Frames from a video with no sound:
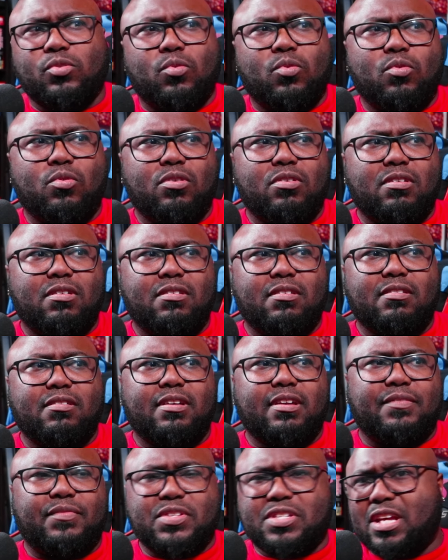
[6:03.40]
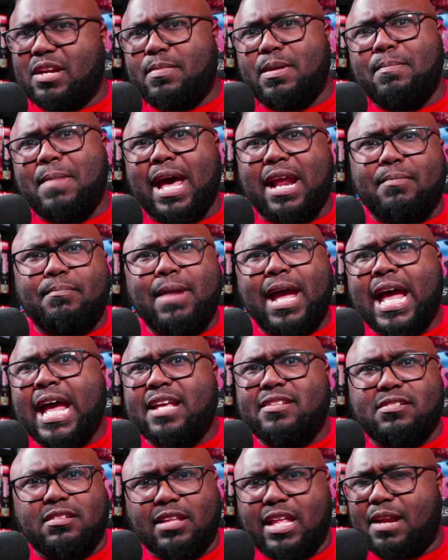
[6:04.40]
or if it's going to be Madame
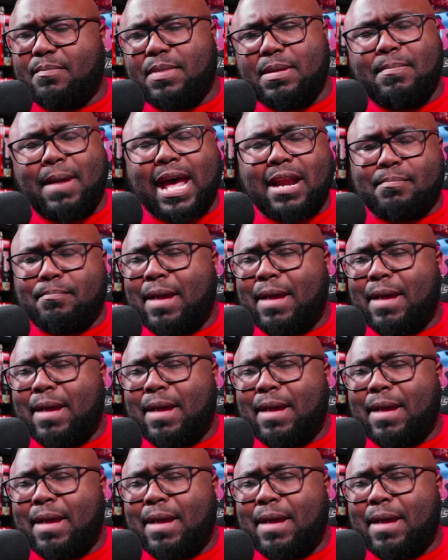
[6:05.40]
Masque, let it be Madame